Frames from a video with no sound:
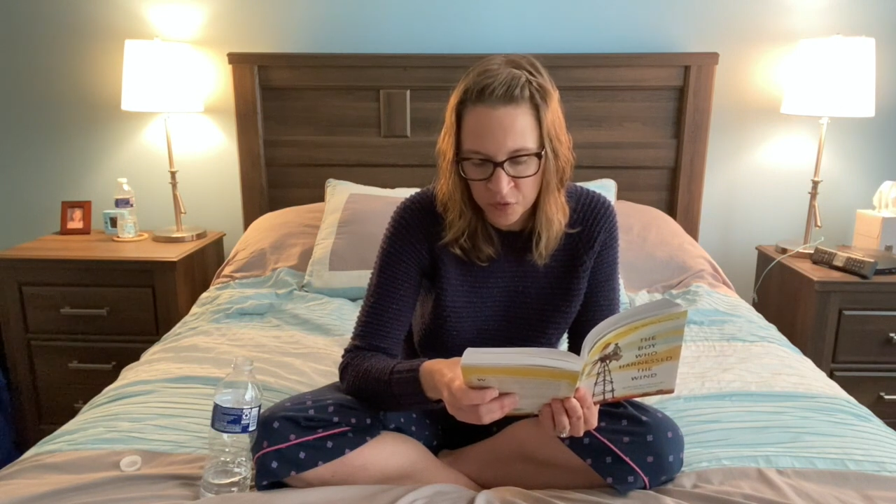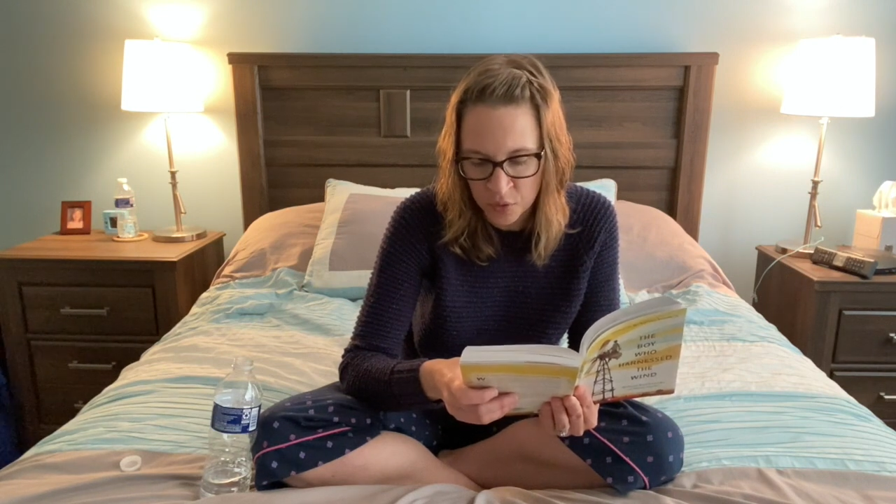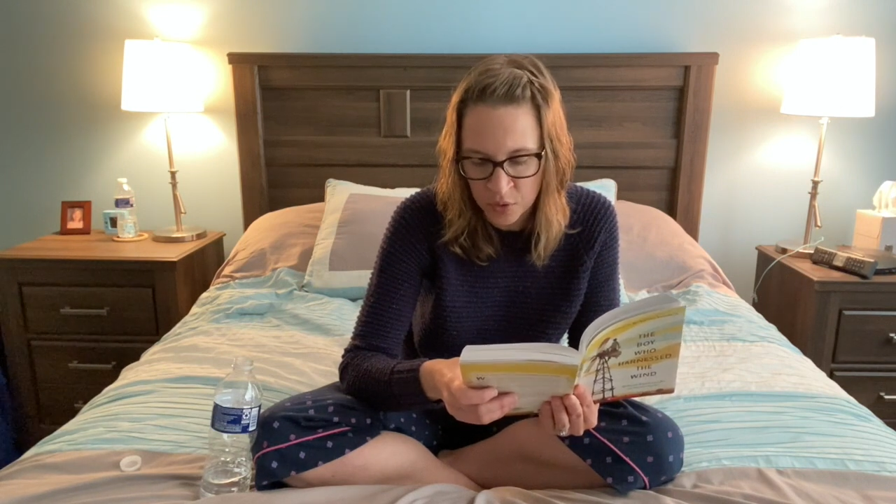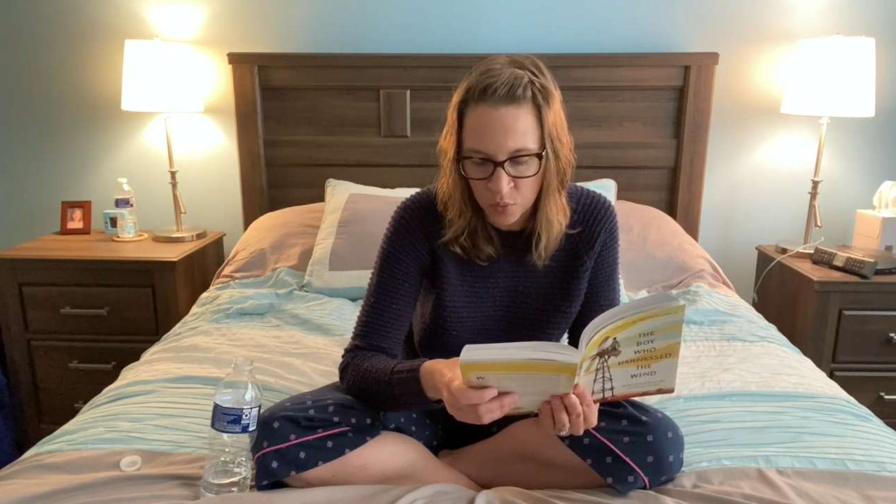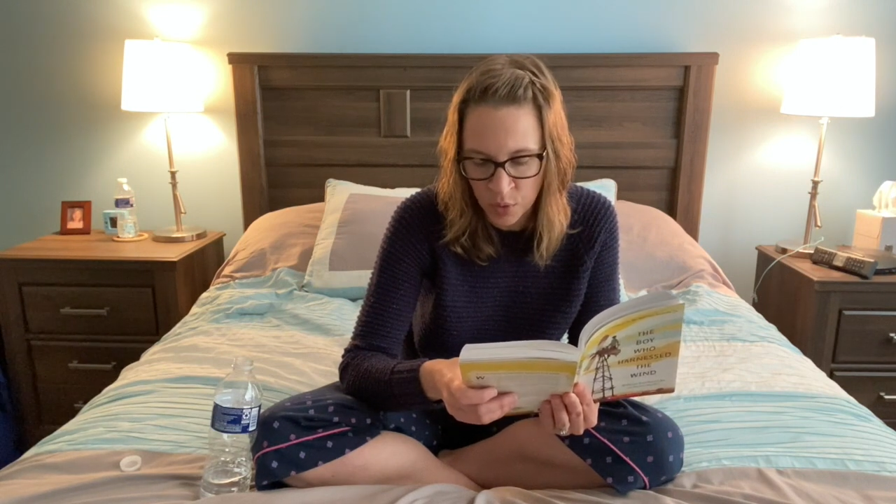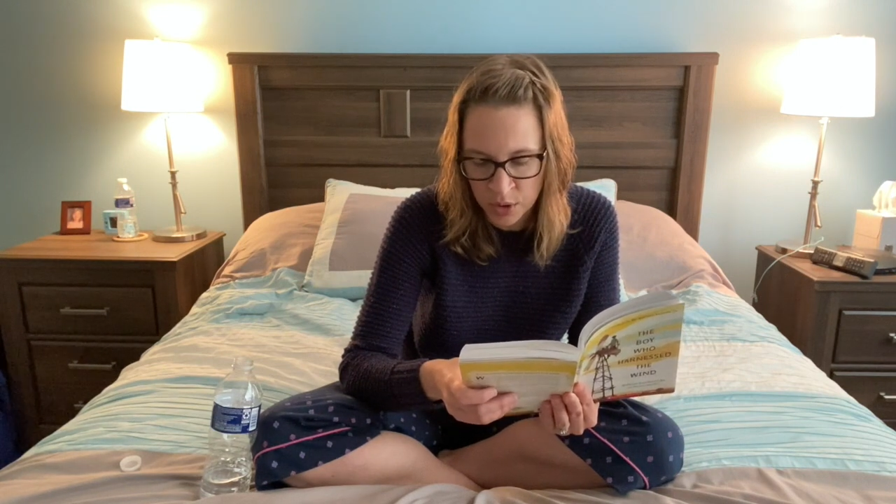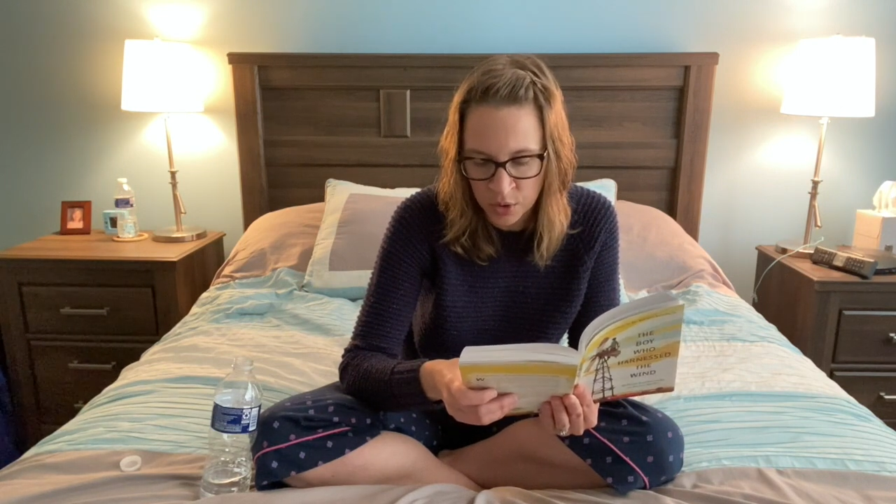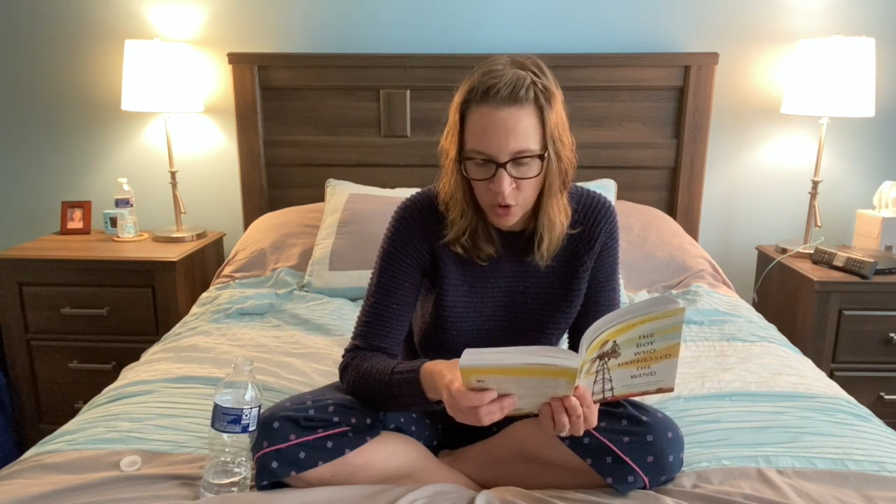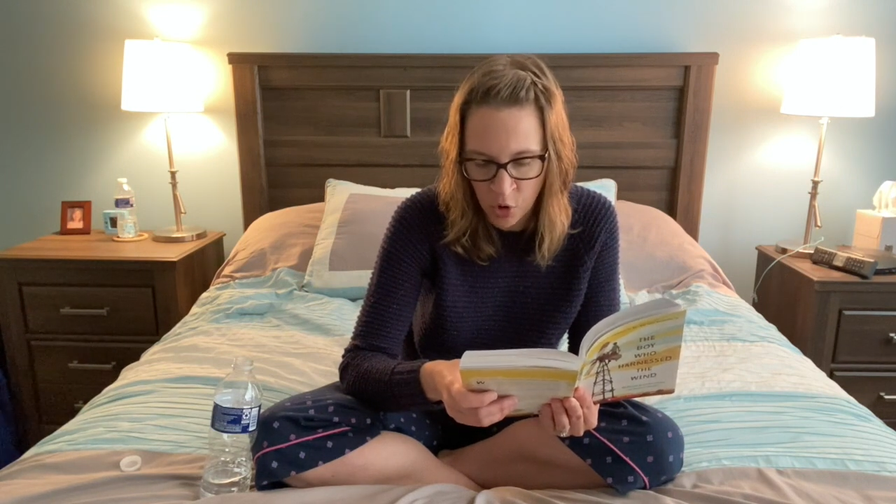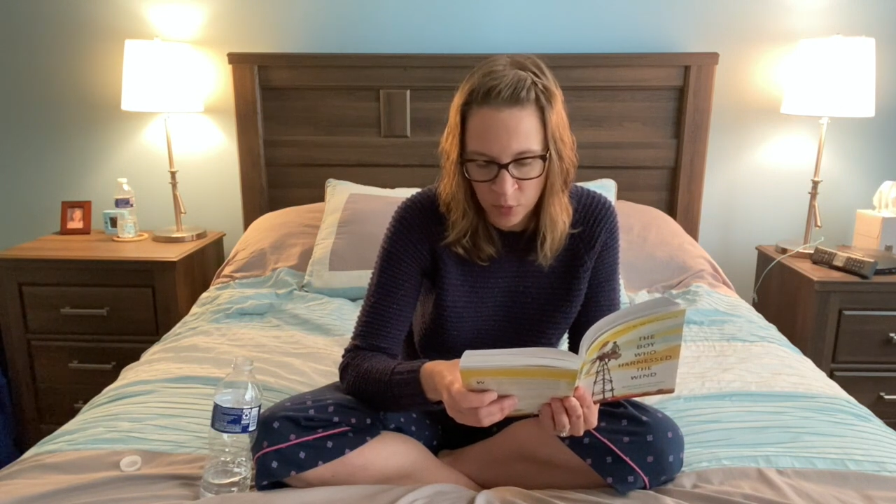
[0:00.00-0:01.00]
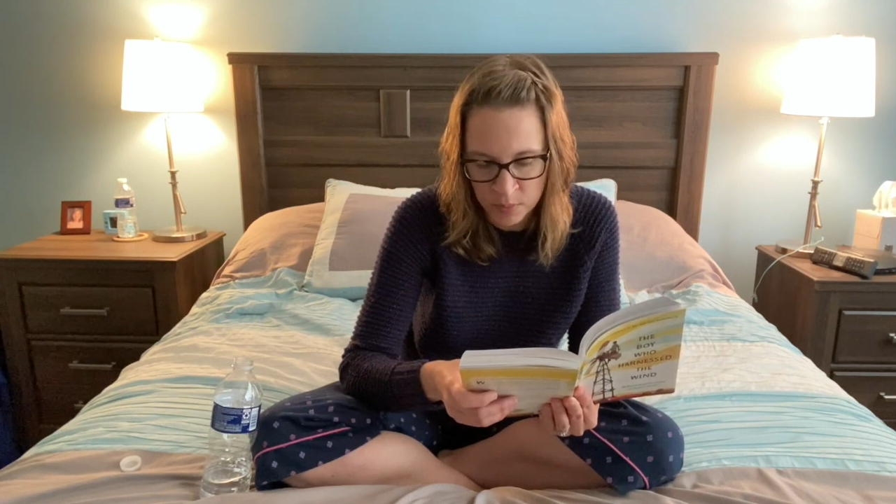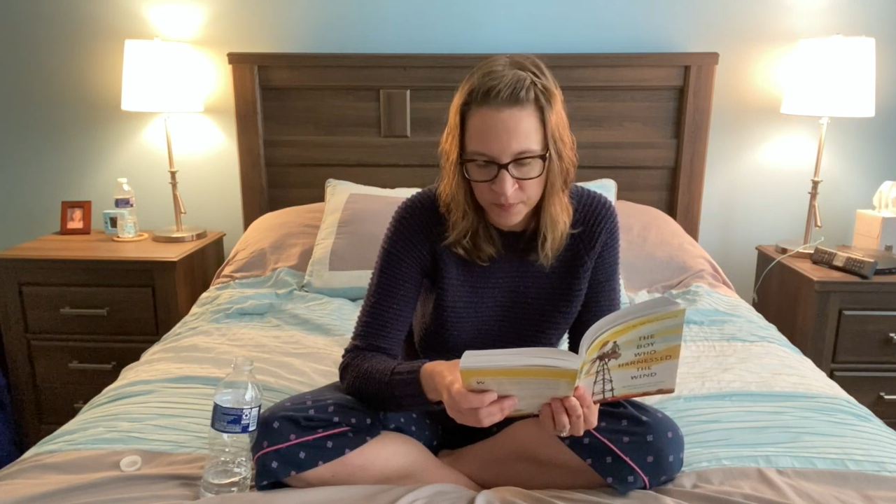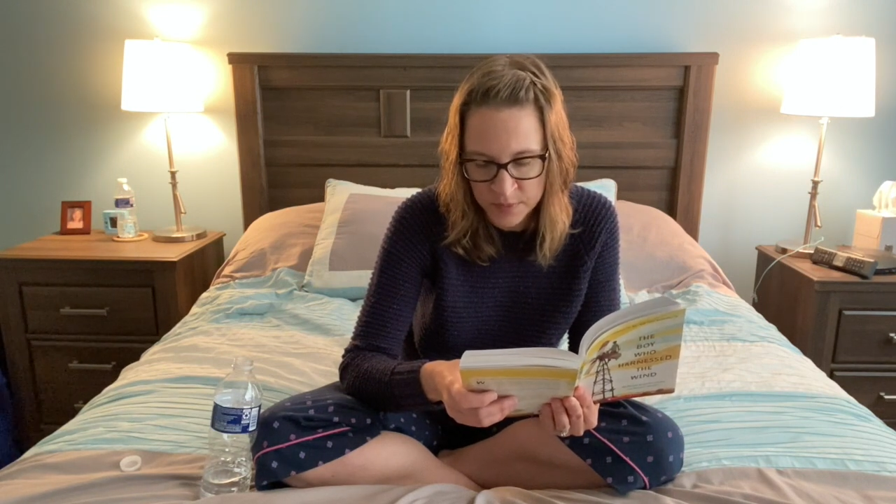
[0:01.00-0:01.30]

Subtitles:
food in one gulp.